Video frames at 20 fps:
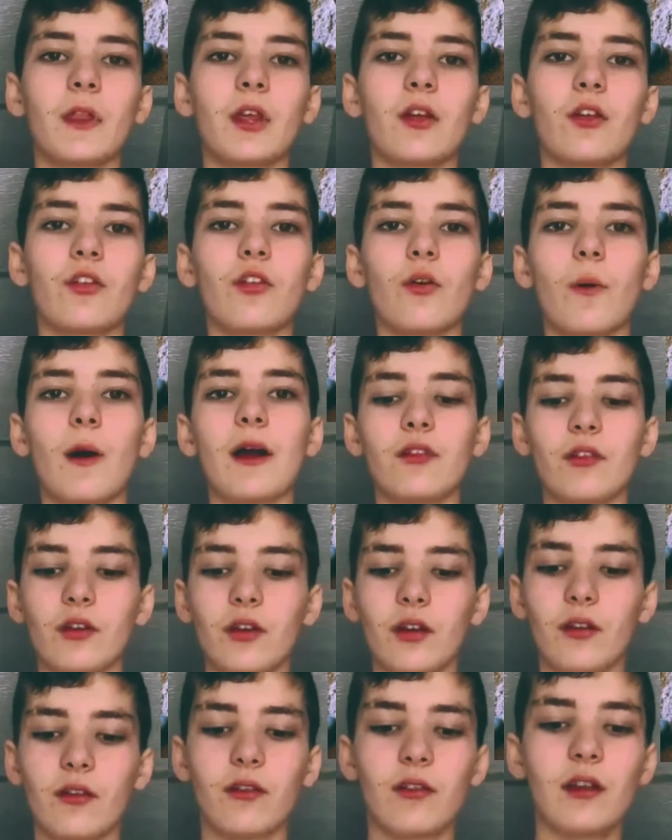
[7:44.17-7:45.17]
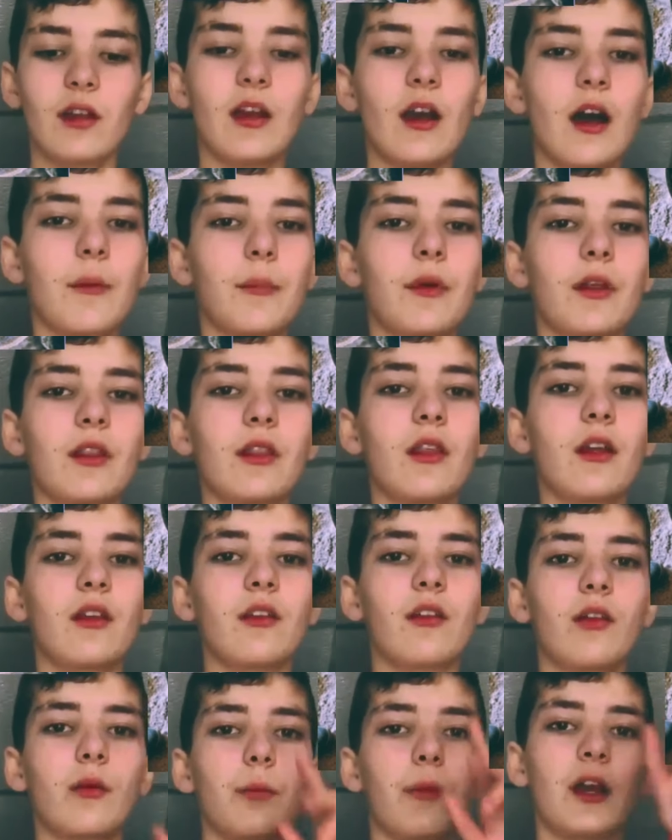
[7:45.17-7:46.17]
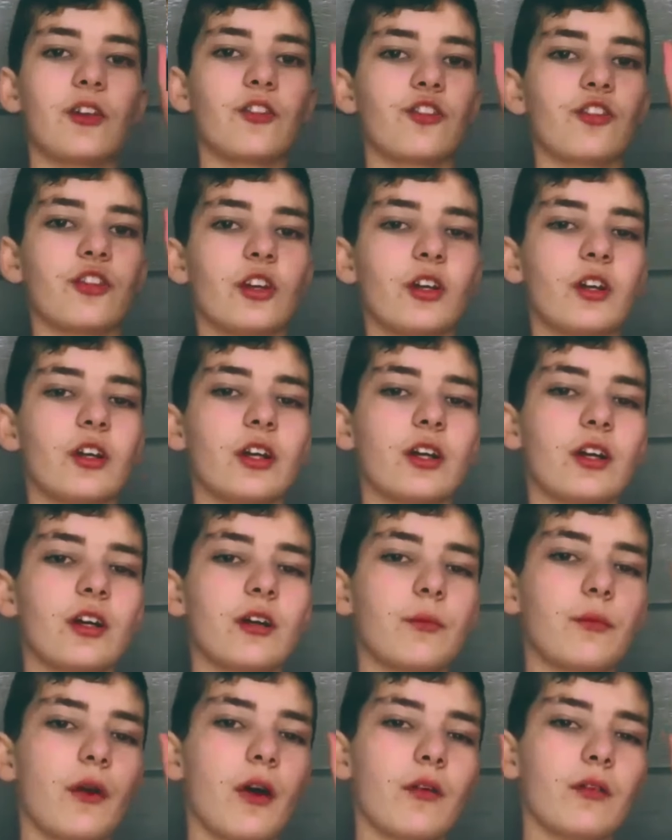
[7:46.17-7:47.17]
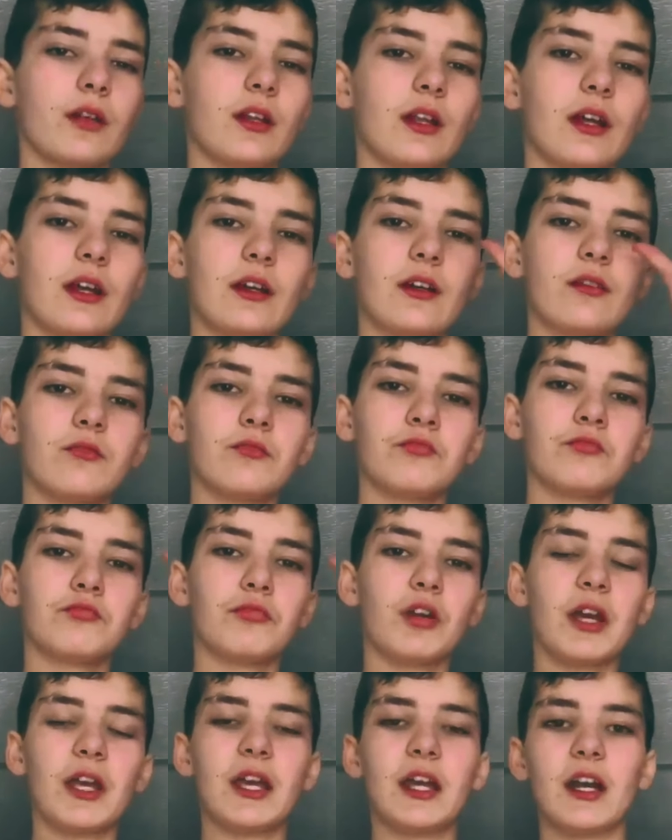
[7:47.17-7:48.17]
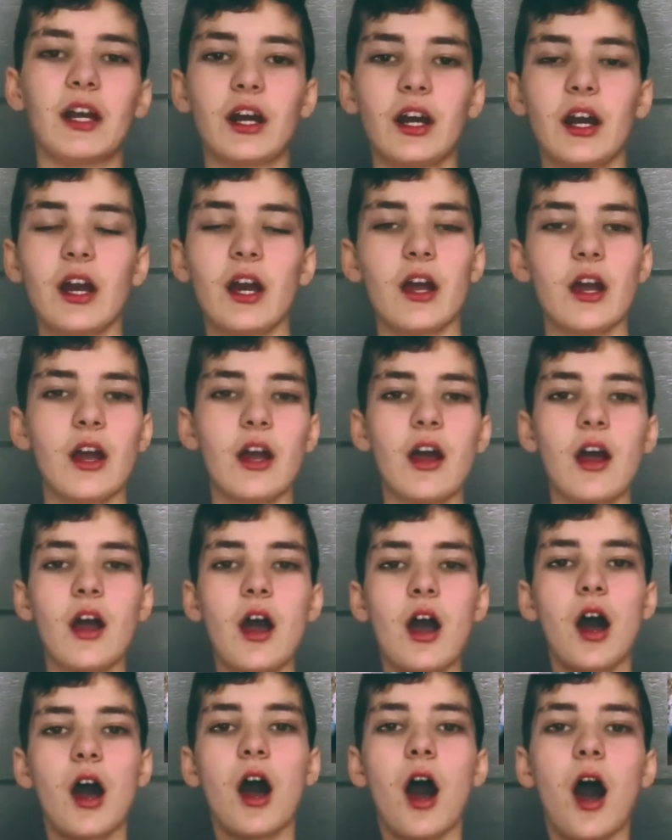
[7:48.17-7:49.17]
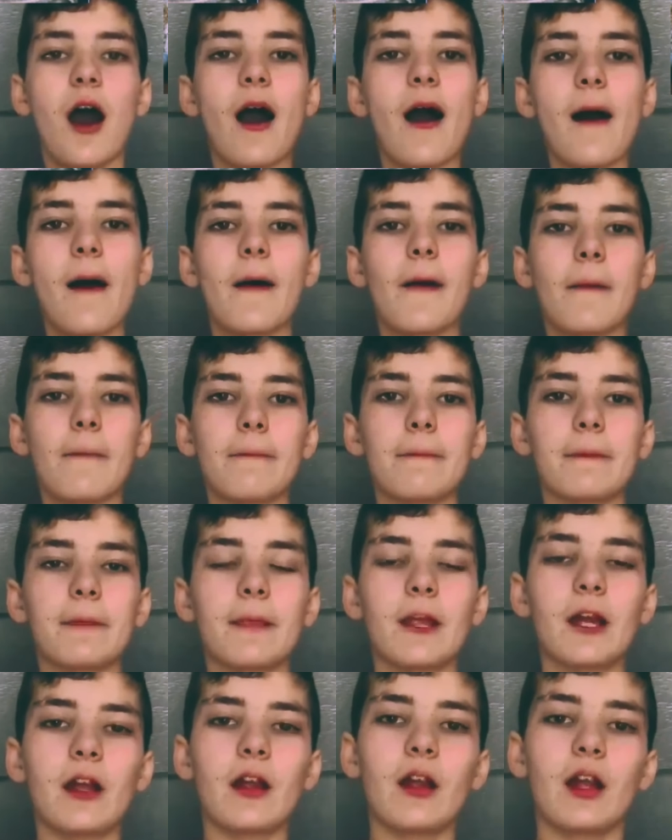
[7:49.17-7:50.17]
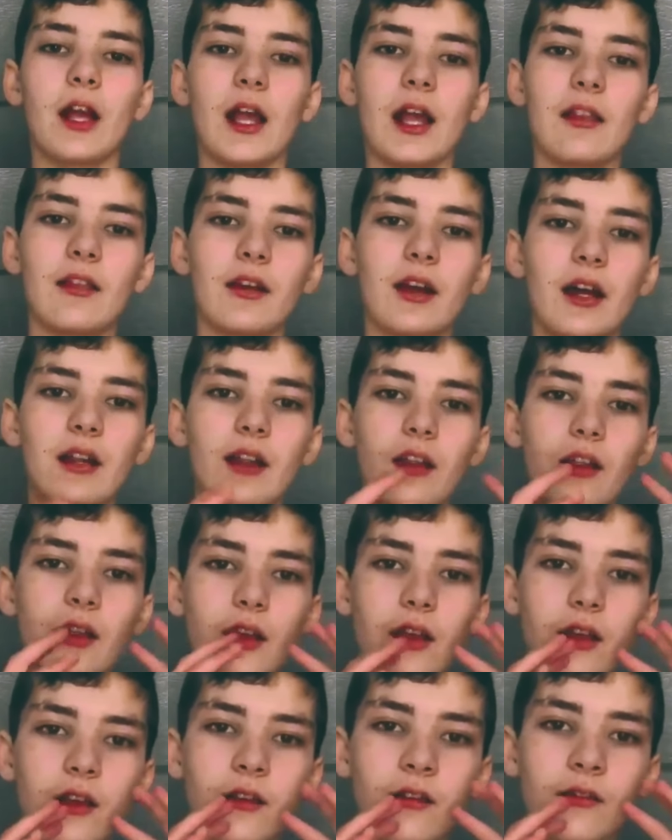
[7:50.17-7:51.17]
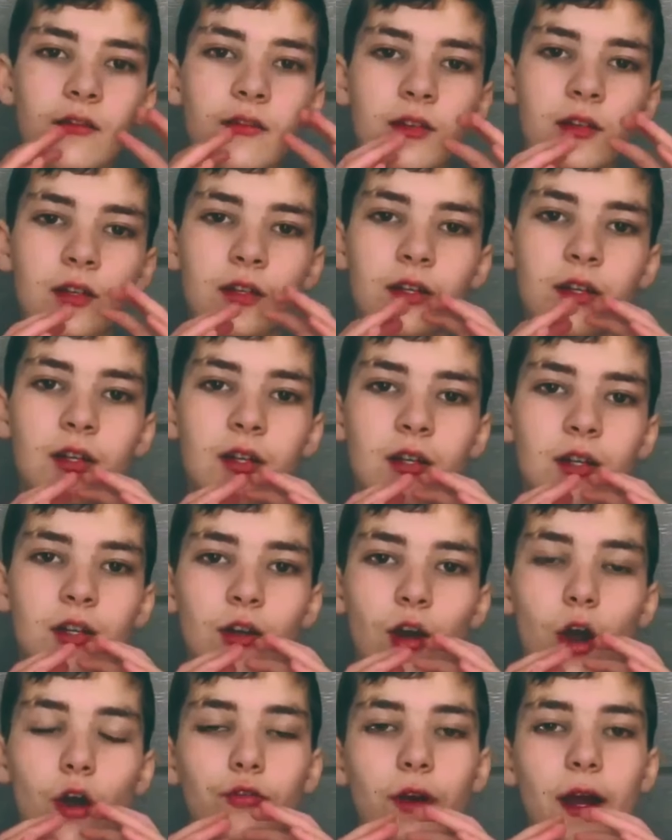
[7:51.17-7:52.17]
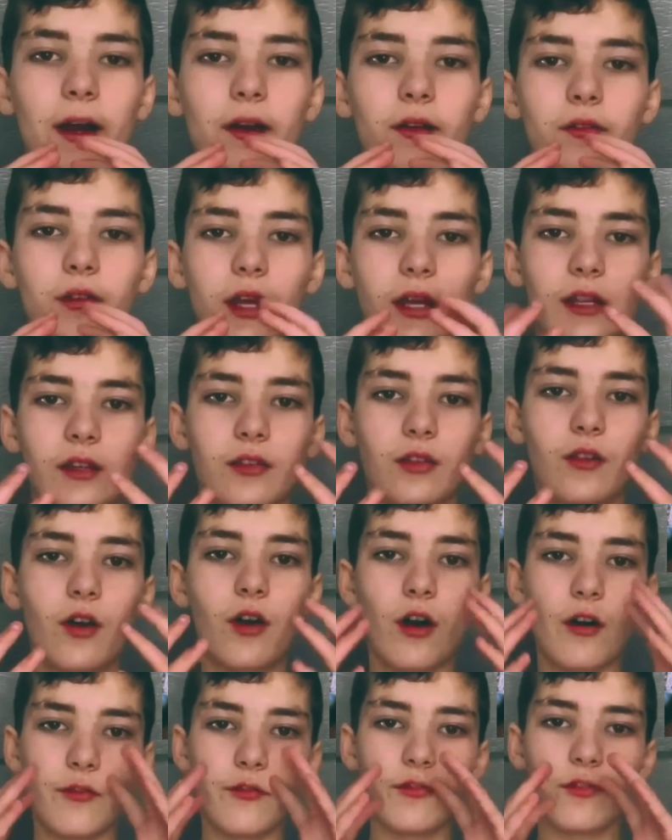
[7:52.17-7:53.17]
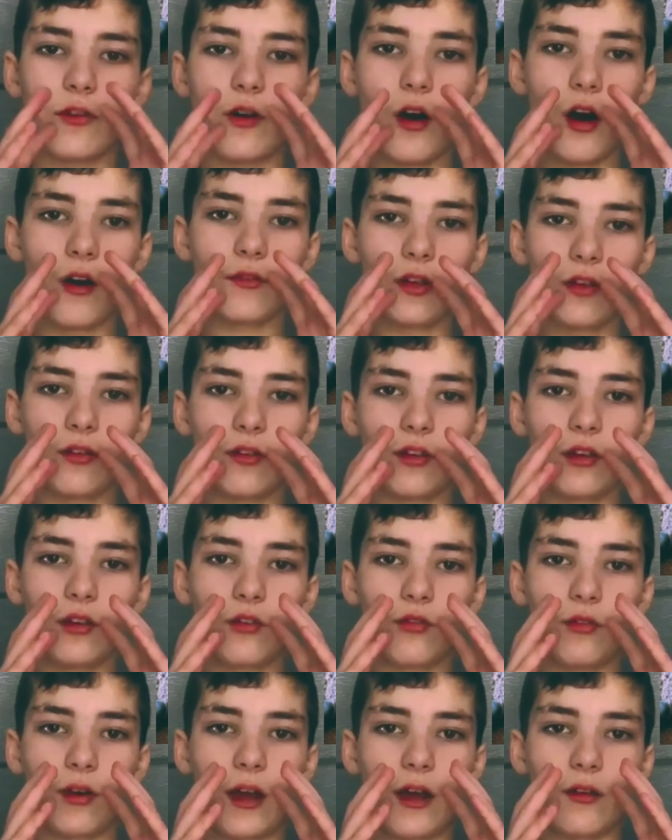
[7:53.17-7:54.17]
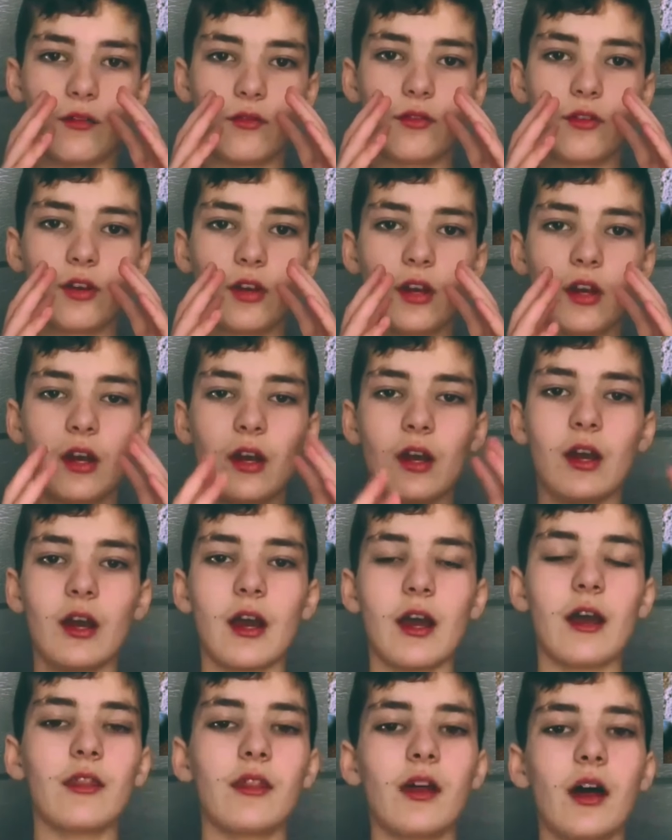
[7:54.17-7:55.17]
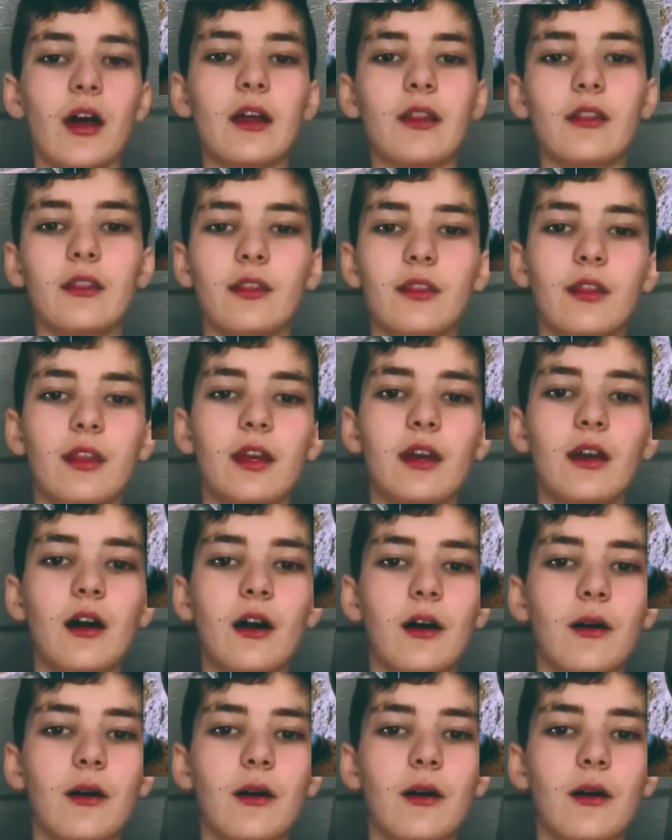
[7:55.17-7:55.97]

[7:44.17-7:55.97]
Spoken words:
So as you can see up in this picture, probably like right here, it's kind of around, like the hoof obviously is round, and then the